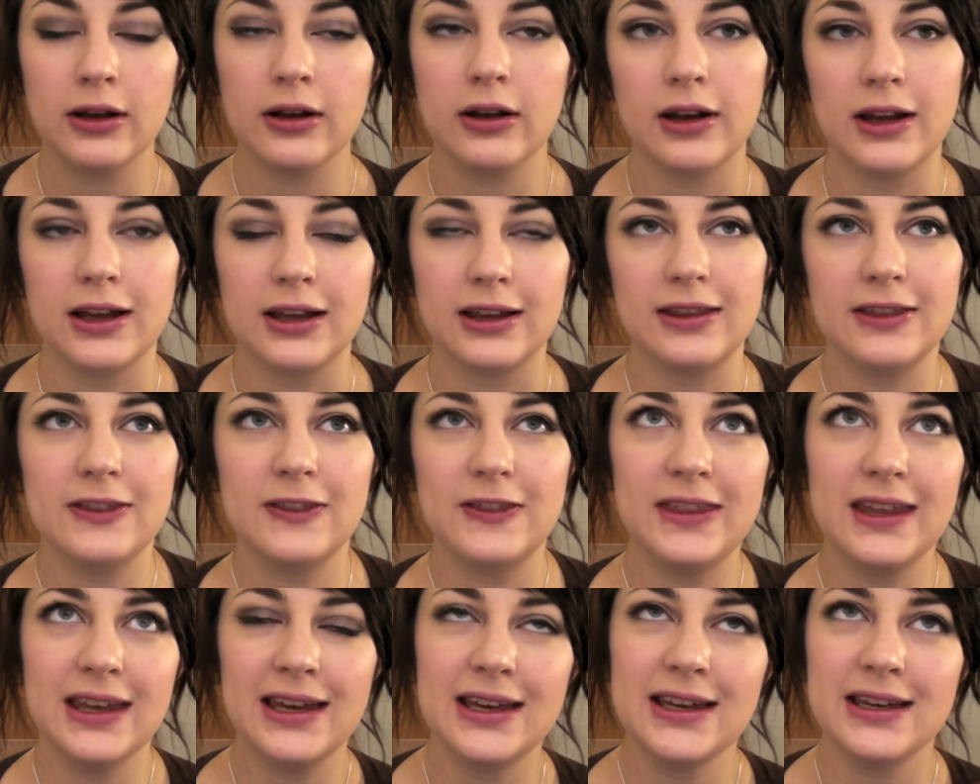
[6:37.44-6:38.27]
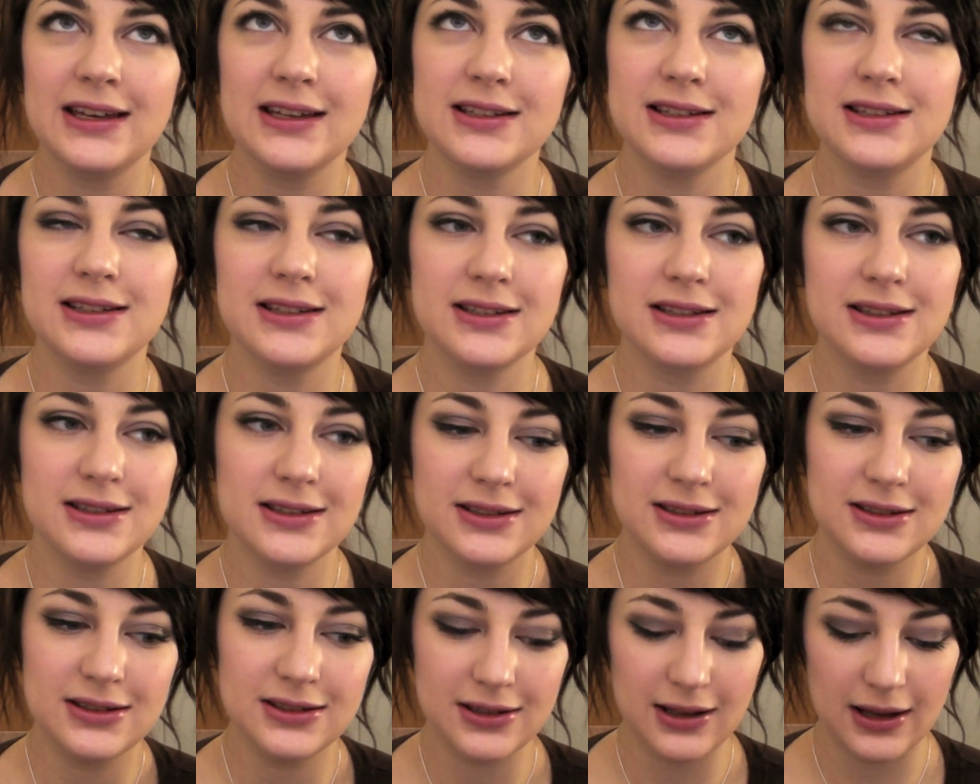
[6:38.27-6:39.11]
like
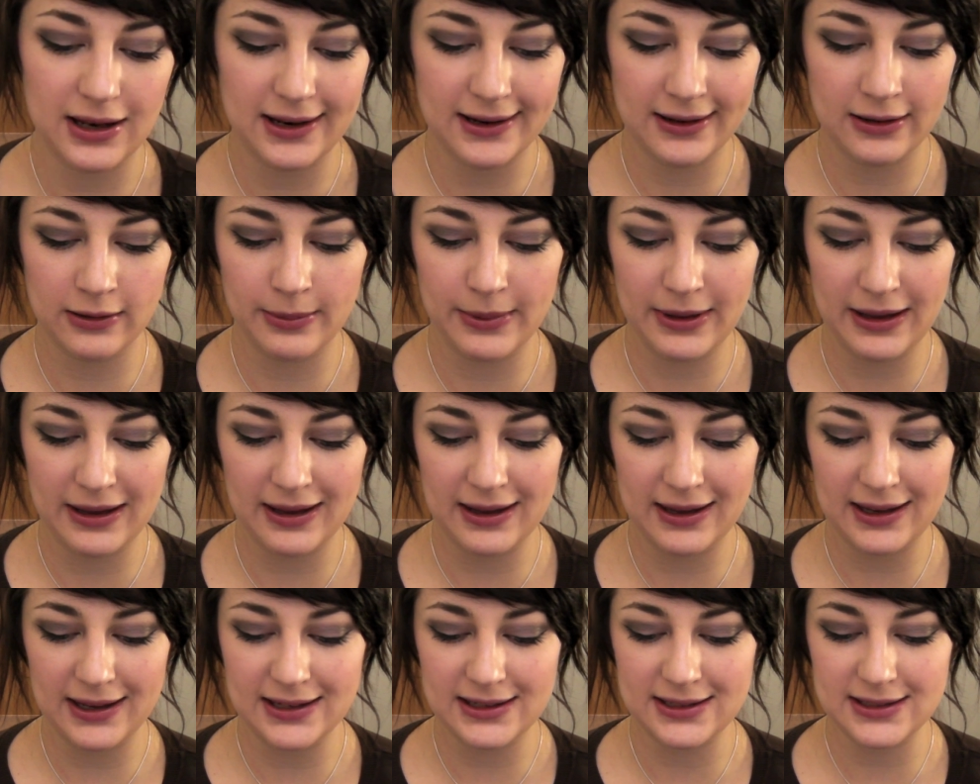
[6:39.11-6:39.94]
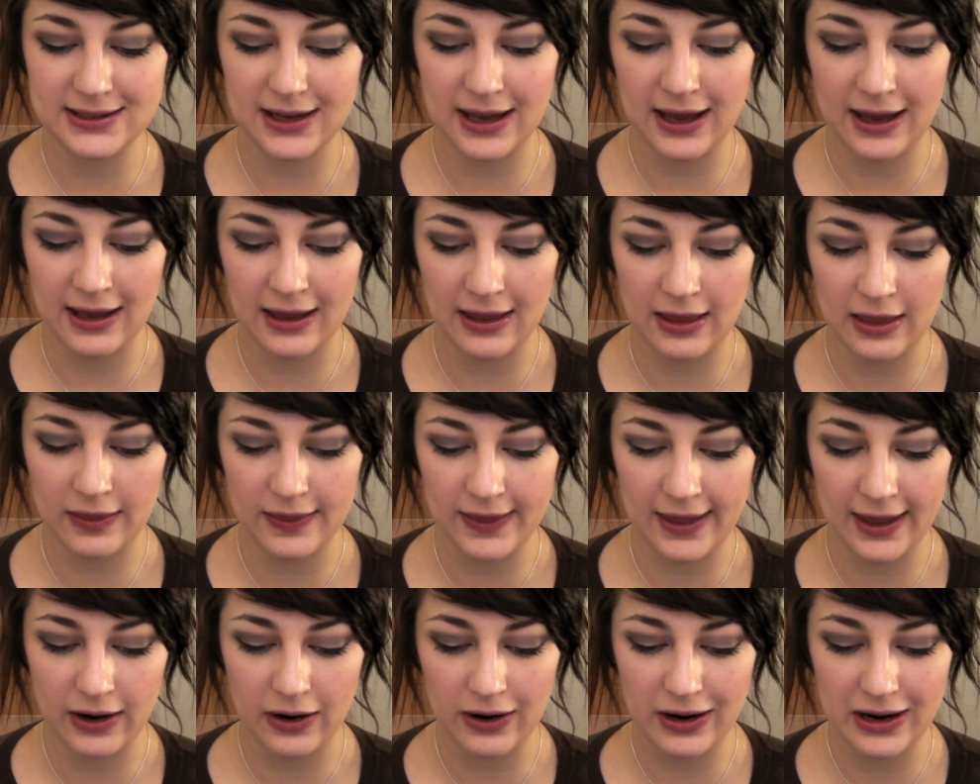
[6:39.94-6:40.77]
this a little bit, and
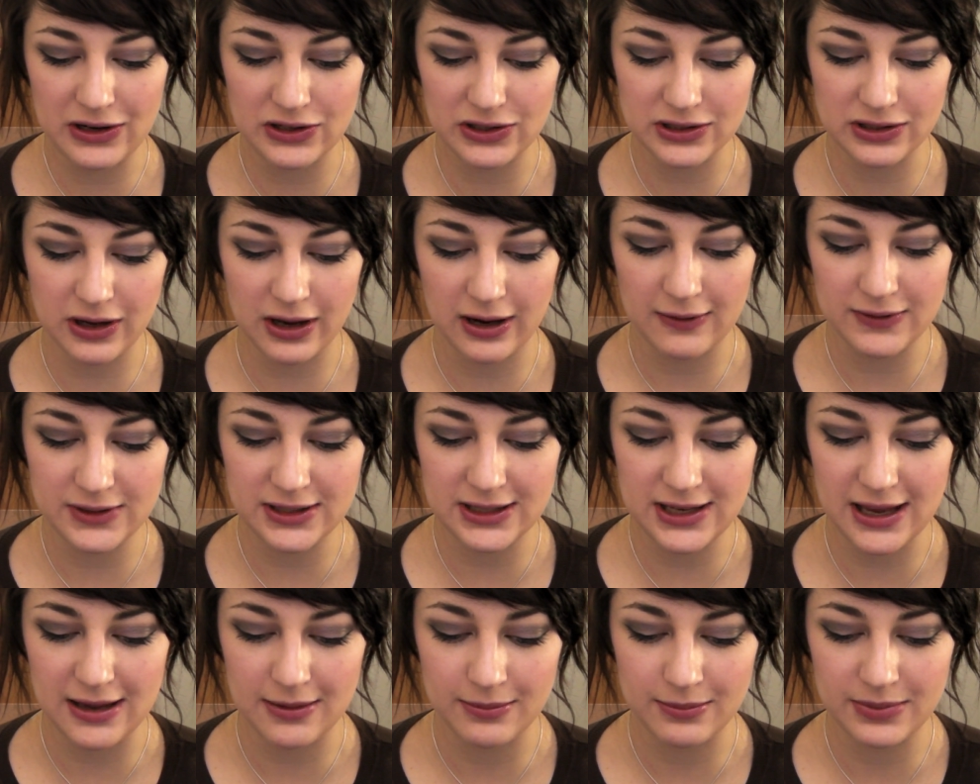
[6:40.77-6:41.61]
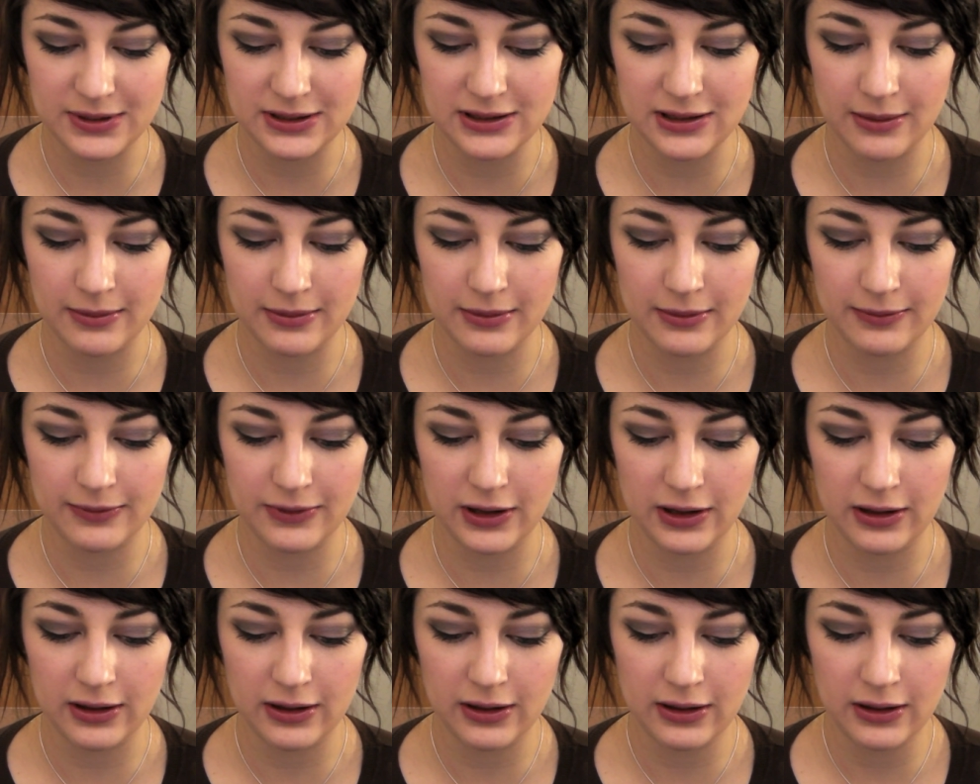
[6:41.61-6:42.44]
then I just kind of tip some of
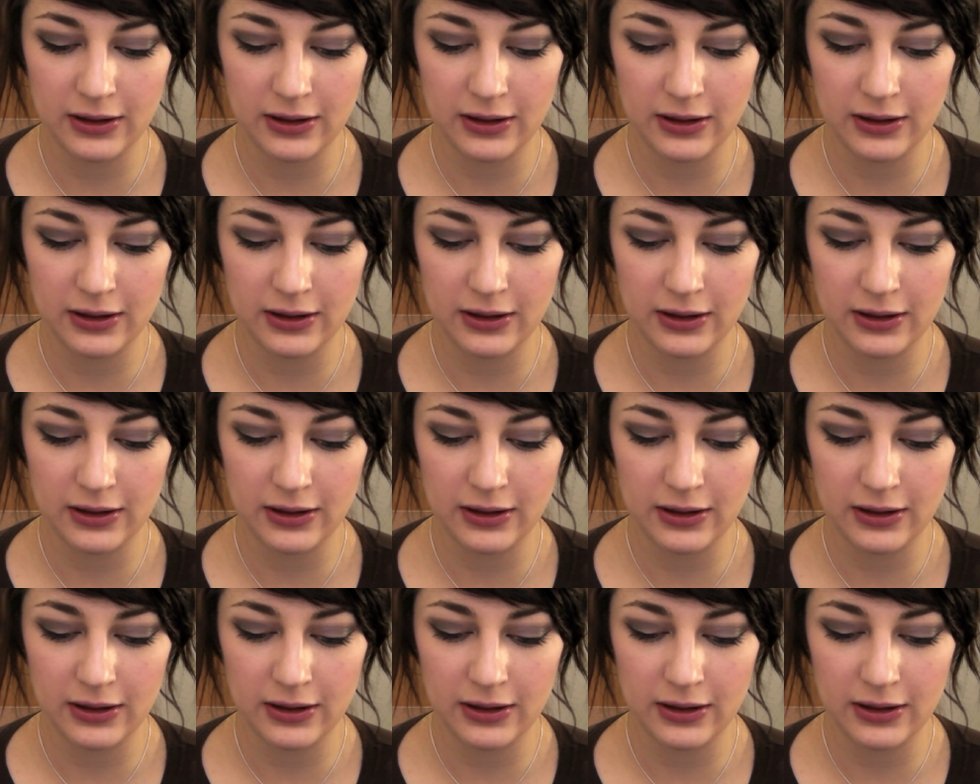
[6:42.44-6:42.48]
the